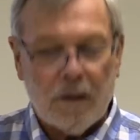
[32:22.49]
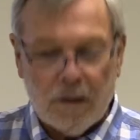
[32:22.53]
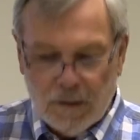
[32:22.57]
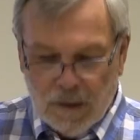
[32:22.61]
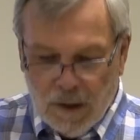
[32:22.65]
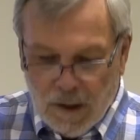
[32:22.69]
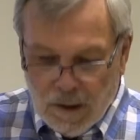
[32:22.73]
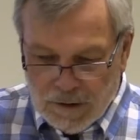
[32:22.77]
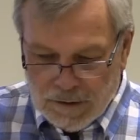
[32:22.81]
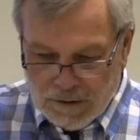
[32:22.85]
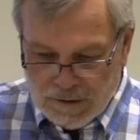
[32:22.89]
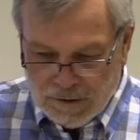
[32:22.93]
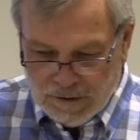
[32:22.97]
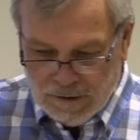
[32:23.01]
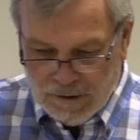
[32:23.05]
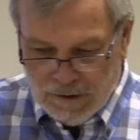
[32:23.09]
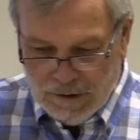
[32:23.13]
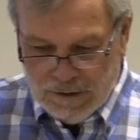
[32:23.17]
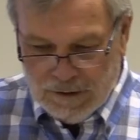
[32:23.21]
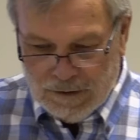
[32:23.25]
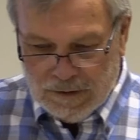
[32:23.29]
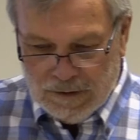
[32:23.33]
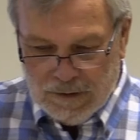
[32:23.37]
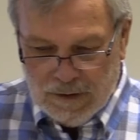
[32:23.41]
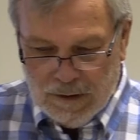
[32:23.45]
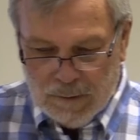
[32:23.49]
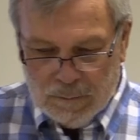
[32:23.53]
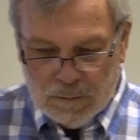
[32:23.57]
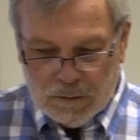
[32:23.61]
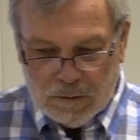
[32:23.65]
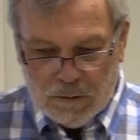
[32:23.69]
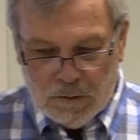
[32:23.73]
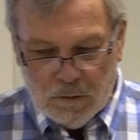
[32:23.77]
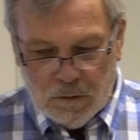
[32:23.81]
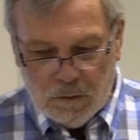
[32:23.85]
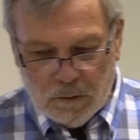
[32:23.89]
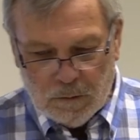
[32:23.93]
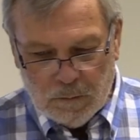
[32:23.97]
and ice to keep it
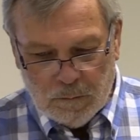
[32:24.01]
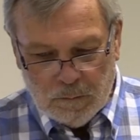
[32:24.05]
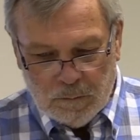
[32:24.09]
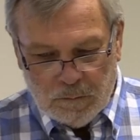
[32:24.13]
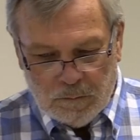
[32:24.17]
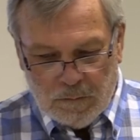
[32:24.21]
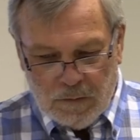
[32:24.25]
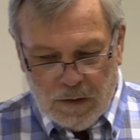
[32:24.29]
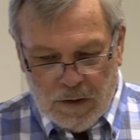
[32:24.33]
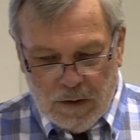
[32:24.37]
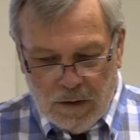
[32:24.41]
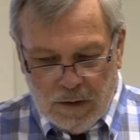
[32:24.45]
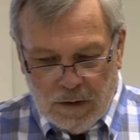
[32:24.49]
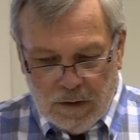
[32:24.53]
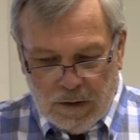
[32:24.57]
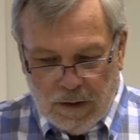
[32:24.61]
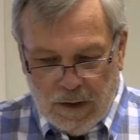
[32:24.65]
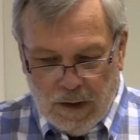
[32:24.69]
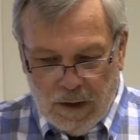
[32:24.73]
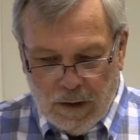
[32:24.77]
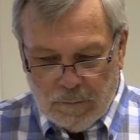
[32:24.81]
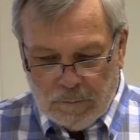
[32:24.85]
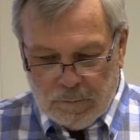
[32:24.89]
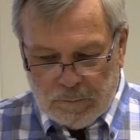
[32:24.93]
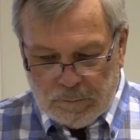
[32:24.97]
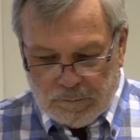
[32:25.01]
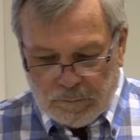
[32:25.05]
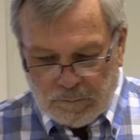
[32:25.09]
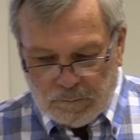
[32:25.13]
cool. Now,